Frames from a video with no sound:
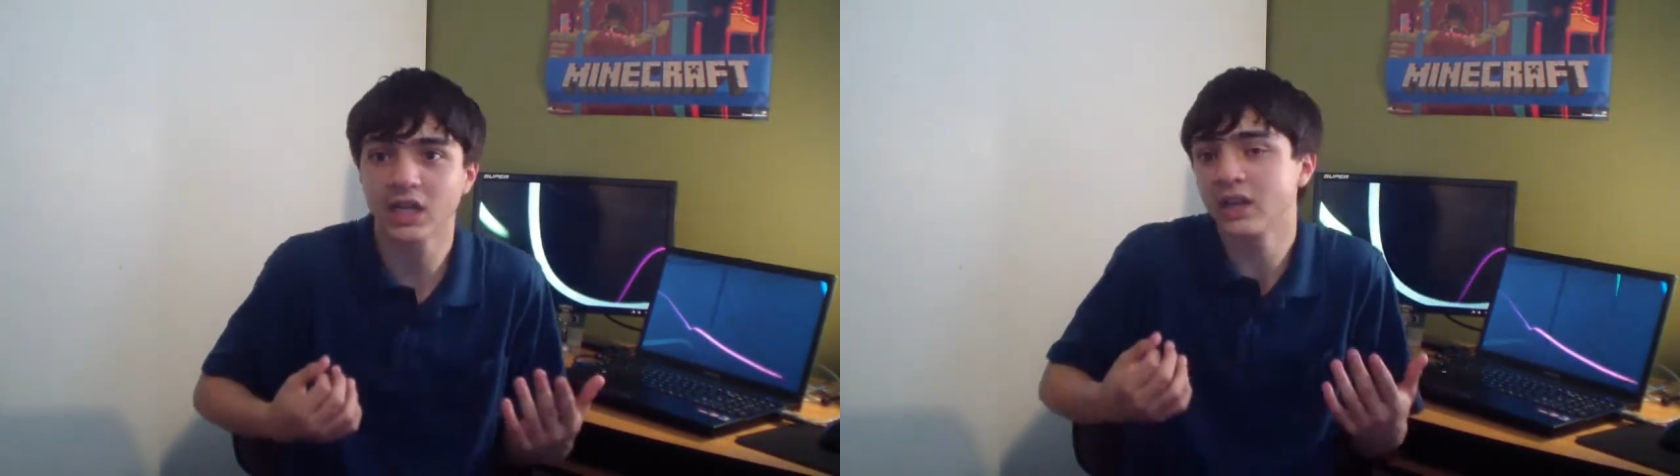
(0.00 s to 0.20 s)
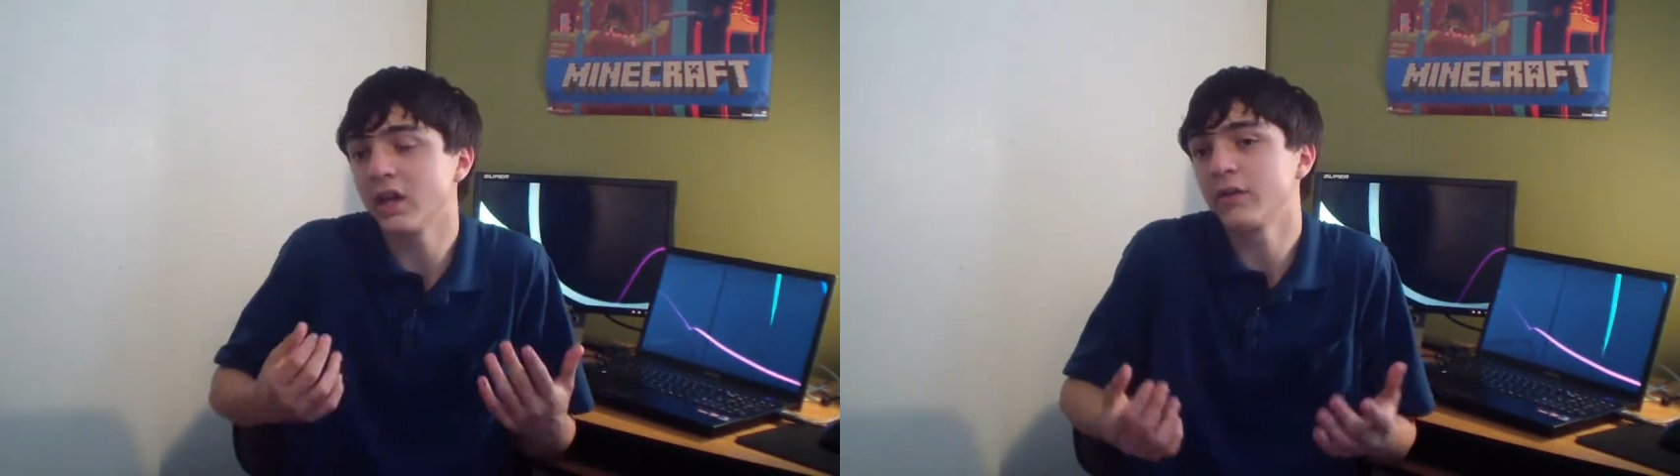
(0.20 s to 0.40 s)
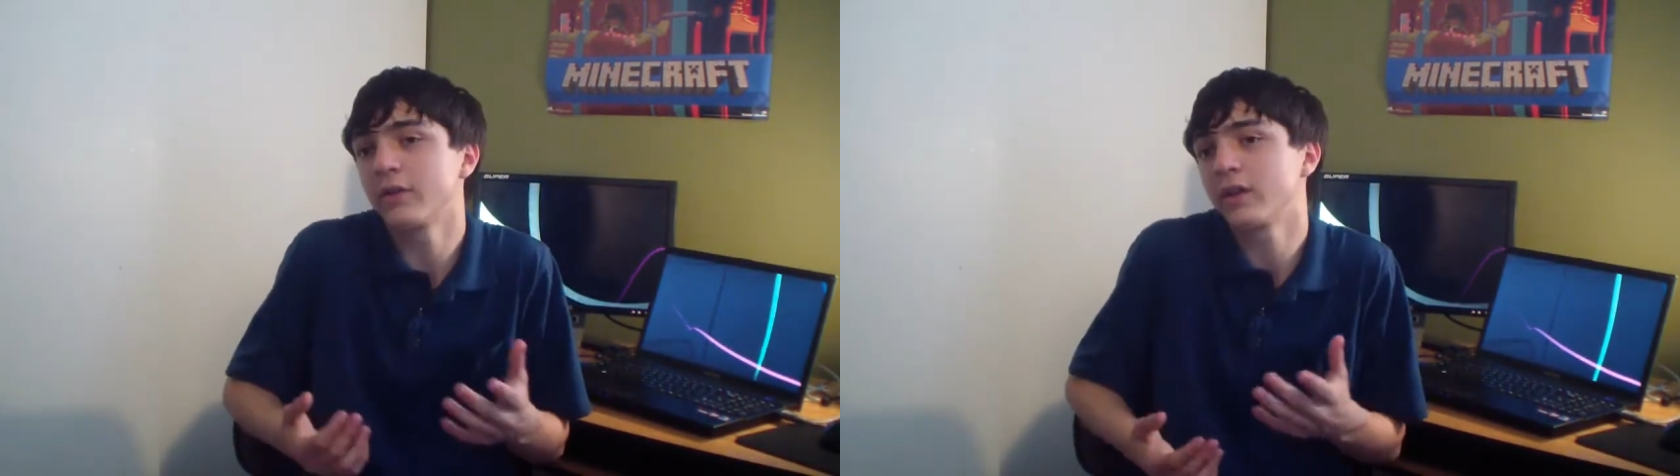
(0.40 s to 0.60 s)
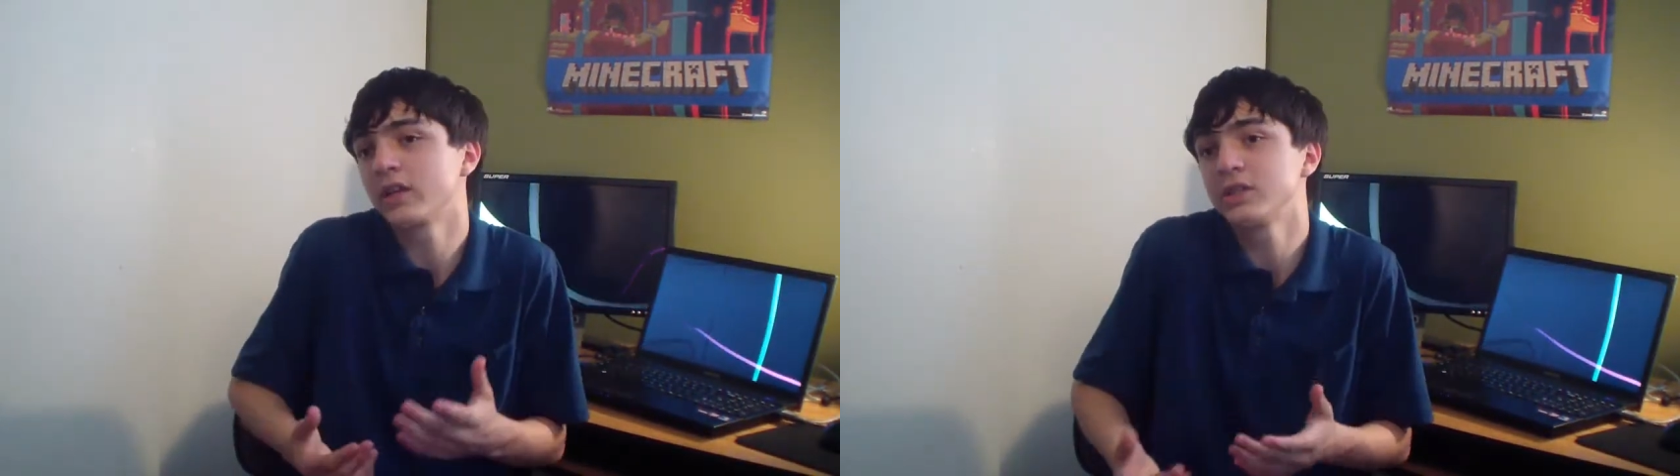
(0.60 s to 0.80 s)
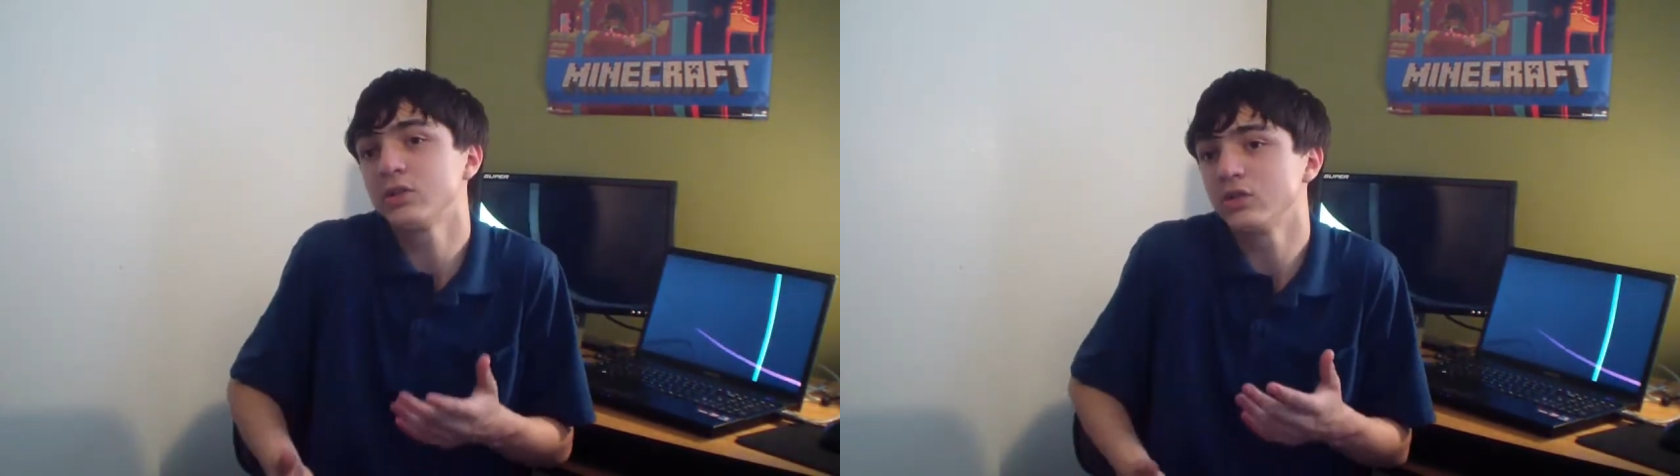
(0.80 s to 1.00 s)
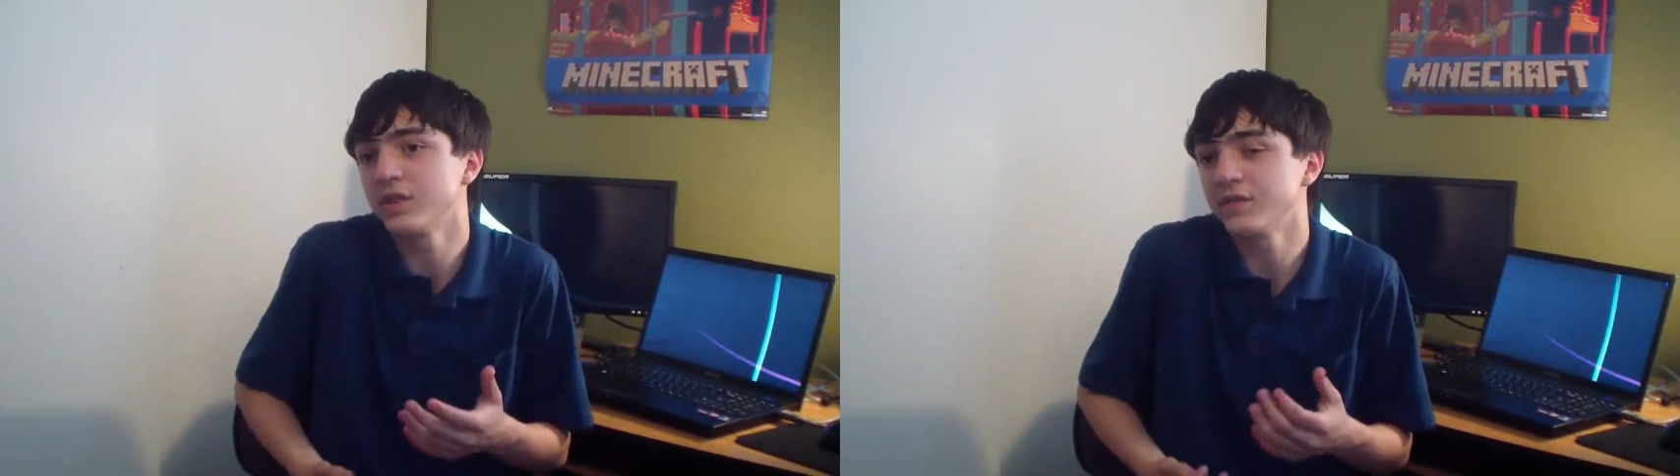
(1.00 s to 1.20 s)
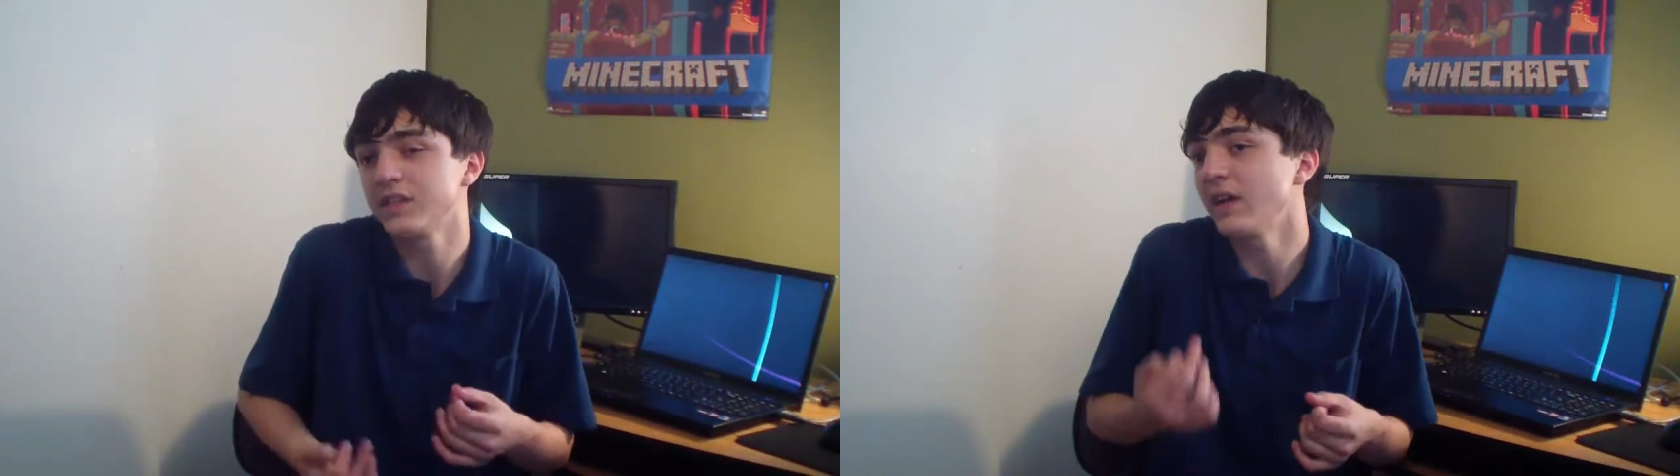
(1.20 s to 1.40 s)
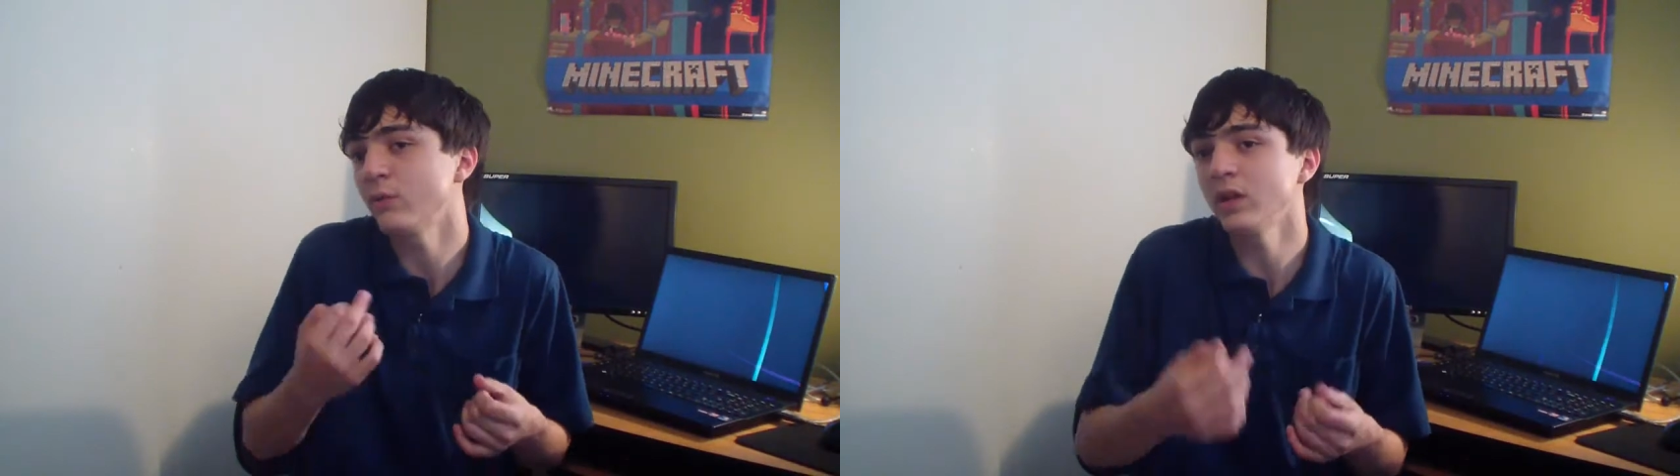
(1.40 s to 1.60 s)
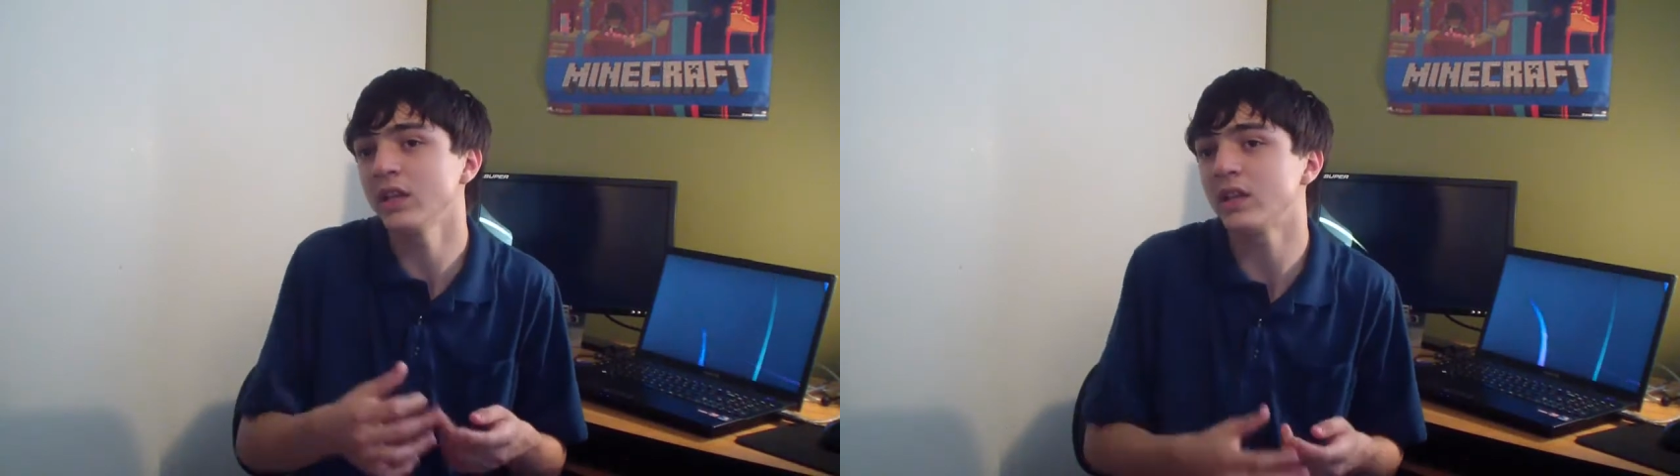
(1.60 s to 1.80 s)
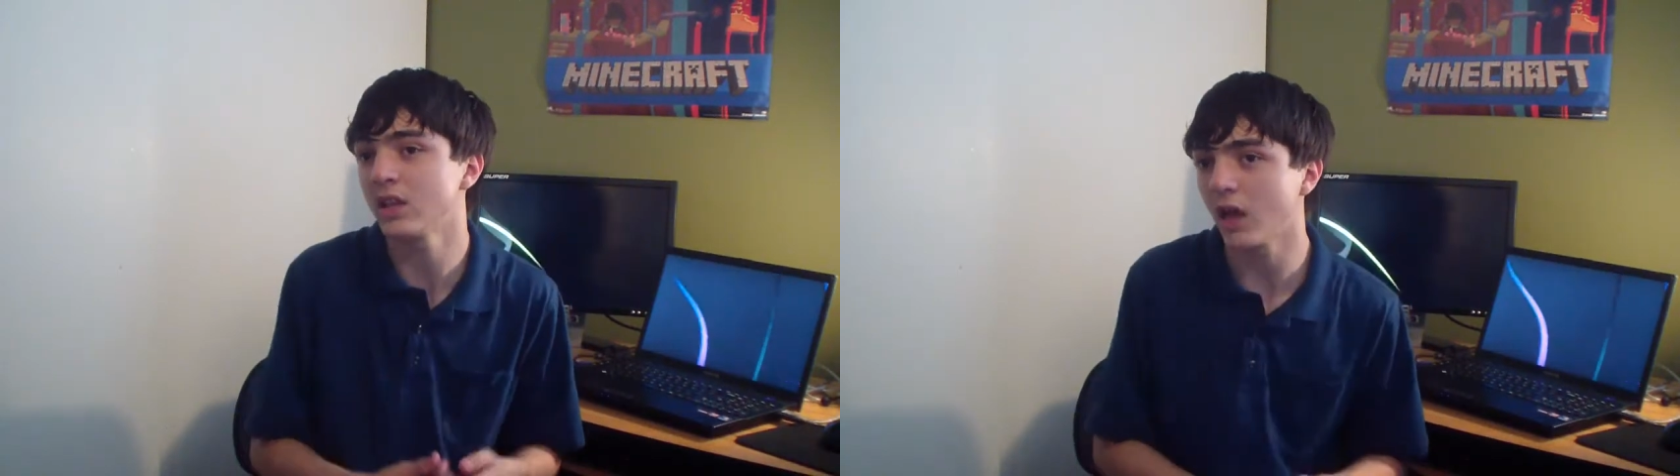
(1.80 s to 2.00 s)
and other exclusives that I
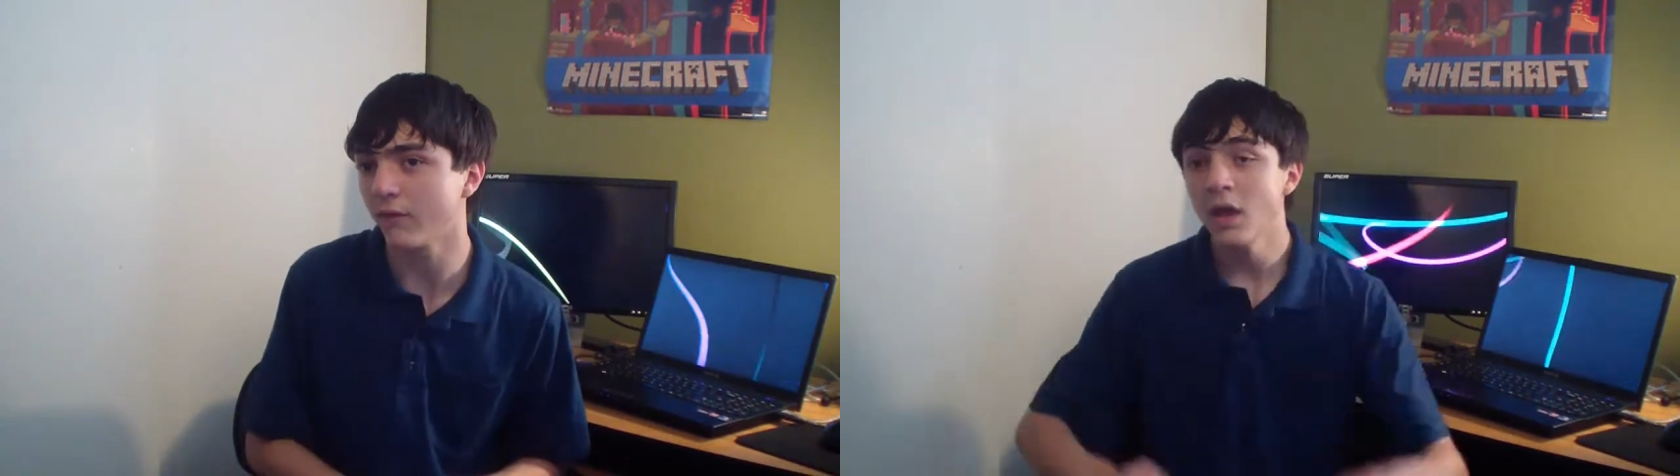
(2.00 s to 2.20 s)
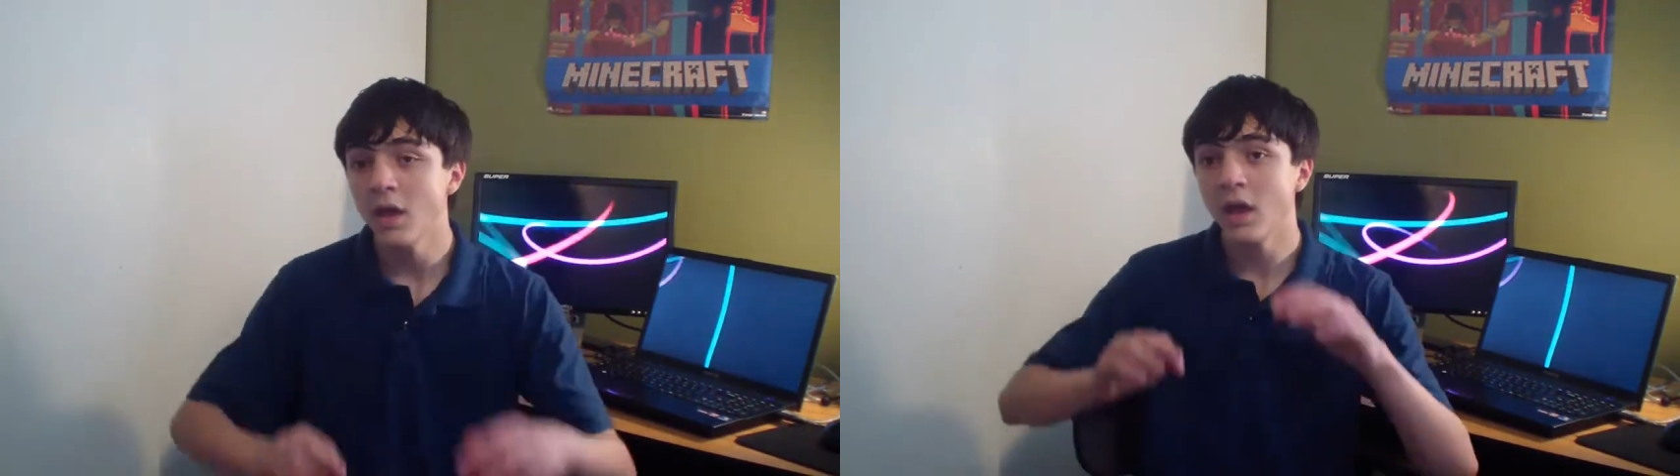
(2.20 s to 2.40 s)
really love.